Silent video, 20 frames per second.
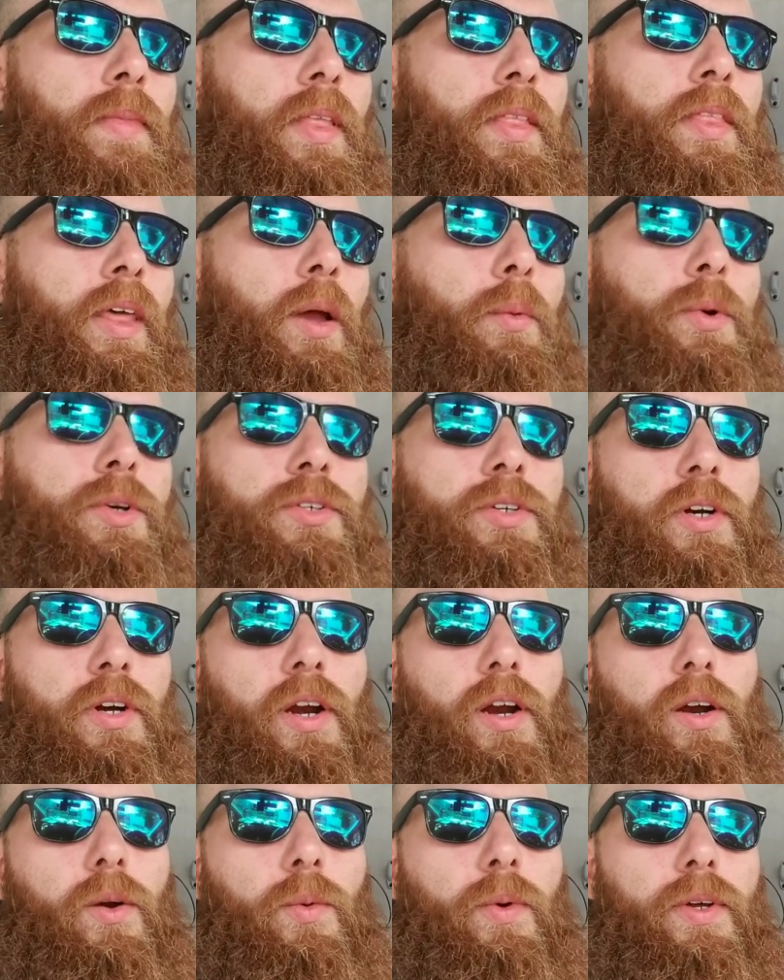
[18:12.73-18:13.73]
that return
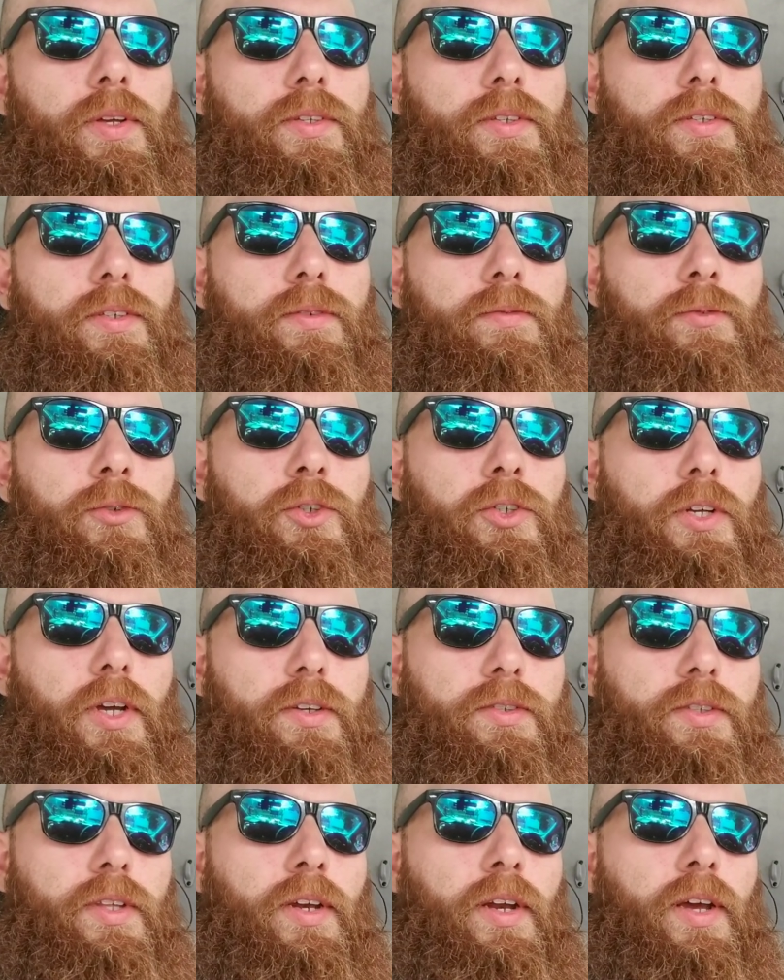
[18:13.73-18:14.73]
air was
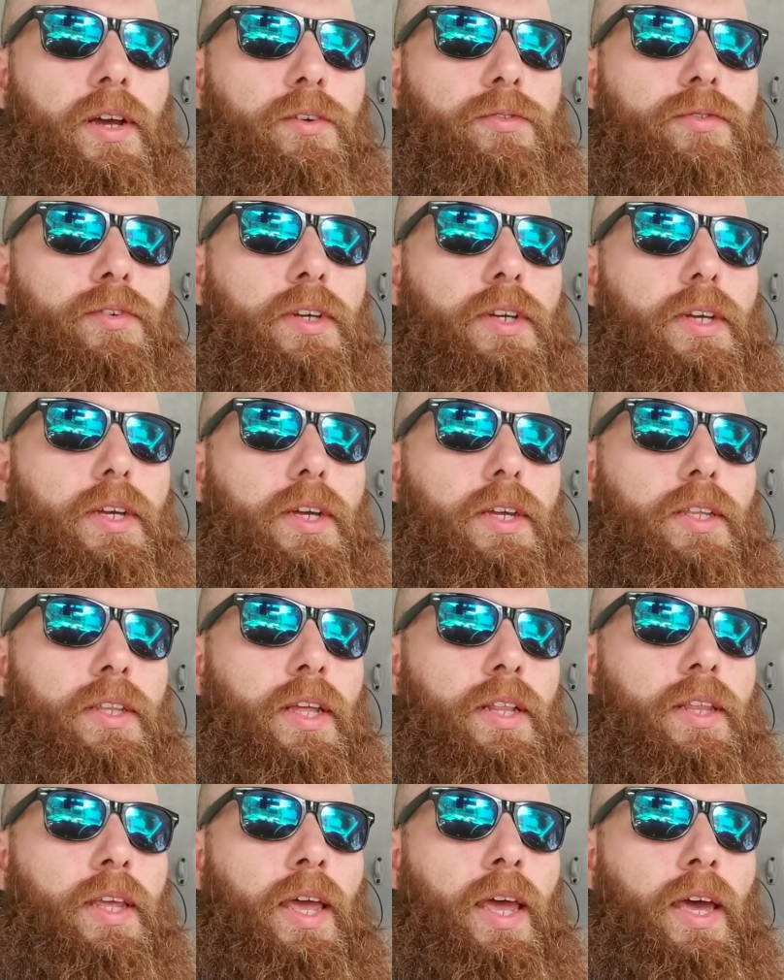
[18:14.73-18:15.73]
just enough,
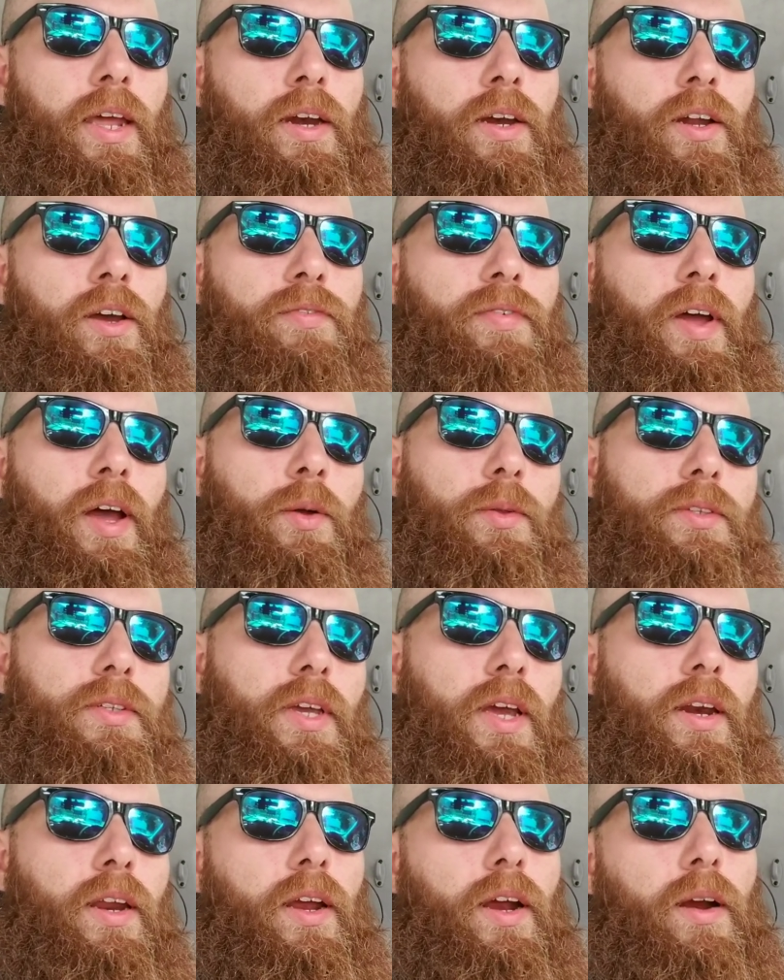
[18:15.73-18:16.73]
that they had enough
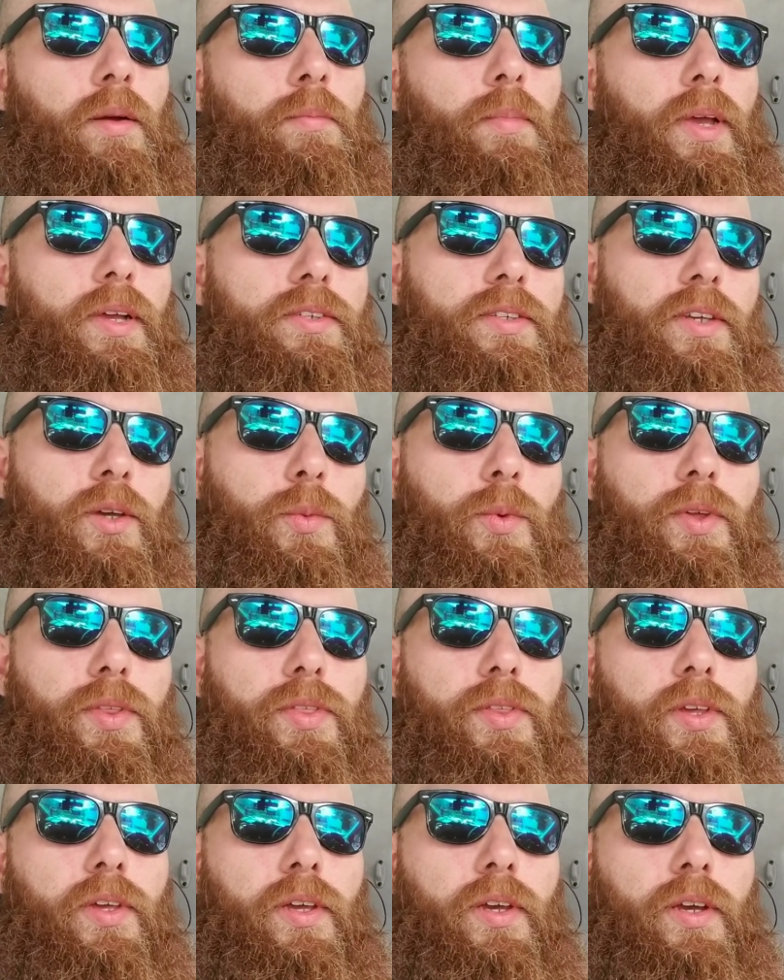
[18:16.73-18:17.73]
outside air mixing with
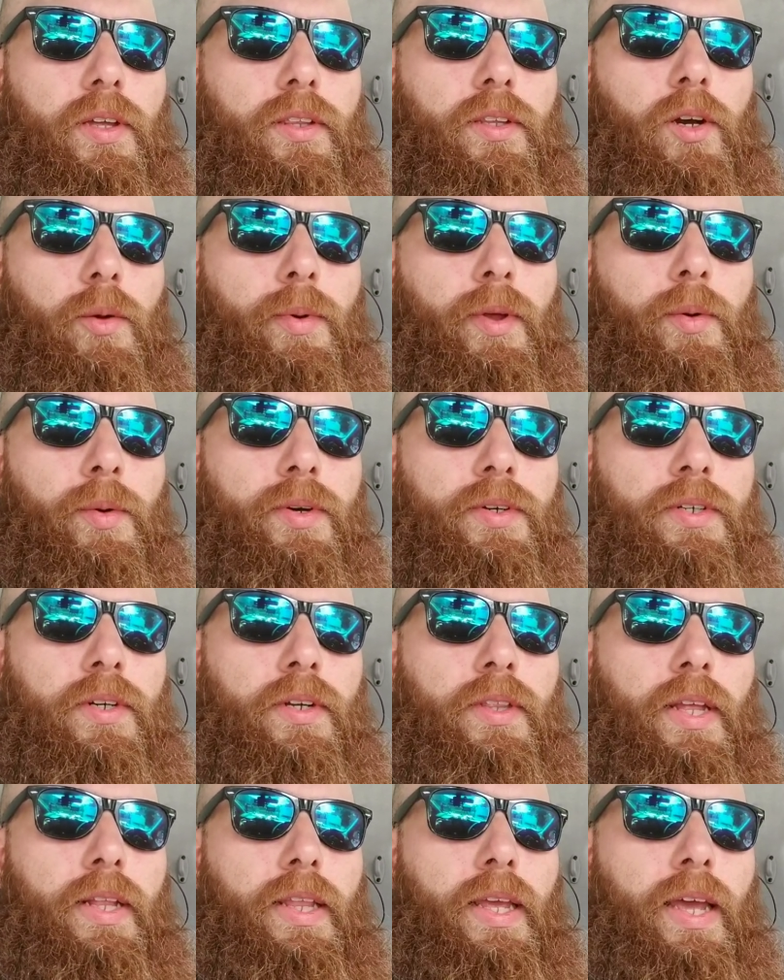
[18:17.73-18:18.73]
the little bit of
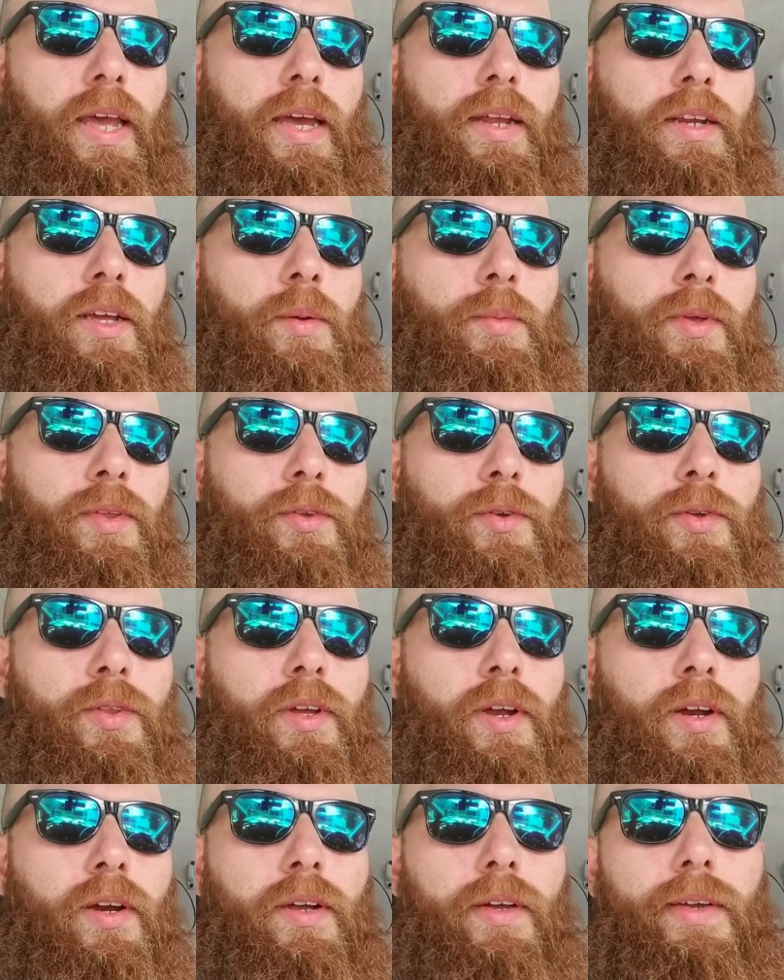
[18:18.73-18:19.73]
return that they had coming through
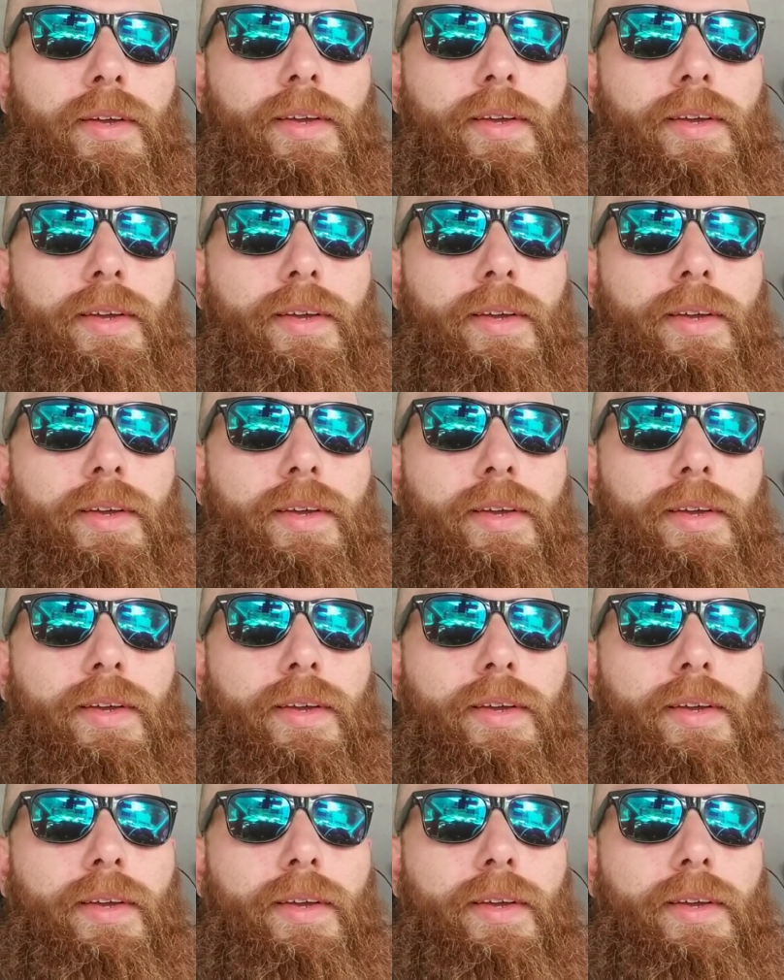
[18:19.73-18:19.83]
there.